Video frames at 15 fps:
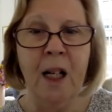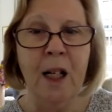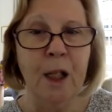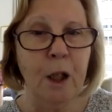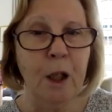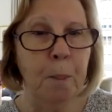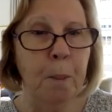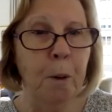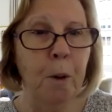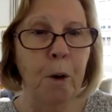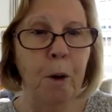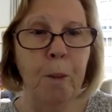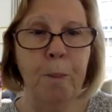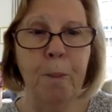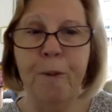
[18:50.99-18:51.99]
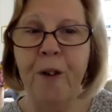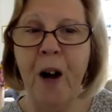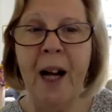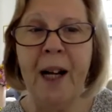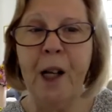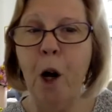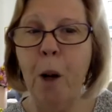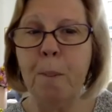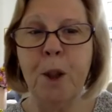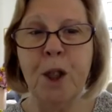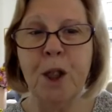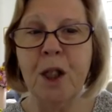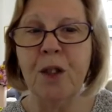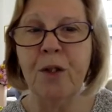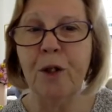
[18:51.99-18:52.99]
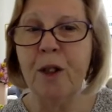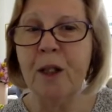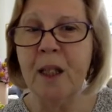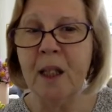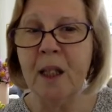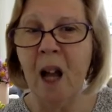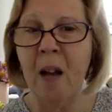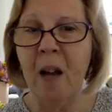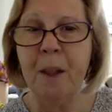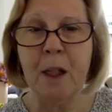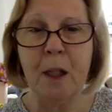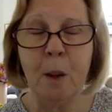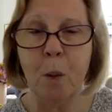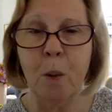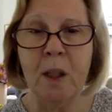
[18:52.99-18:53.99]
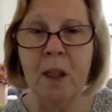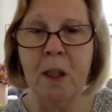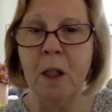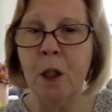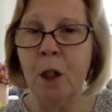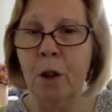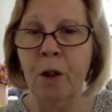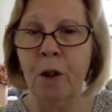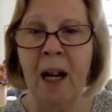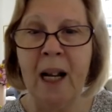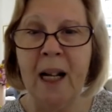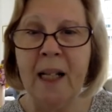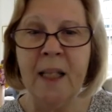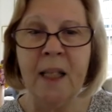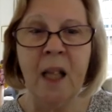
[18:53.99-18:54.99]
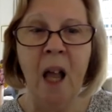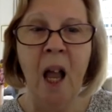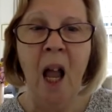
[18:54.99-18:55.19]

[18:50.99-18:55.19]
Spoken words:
support, providing options for assignments, quizzes to grades.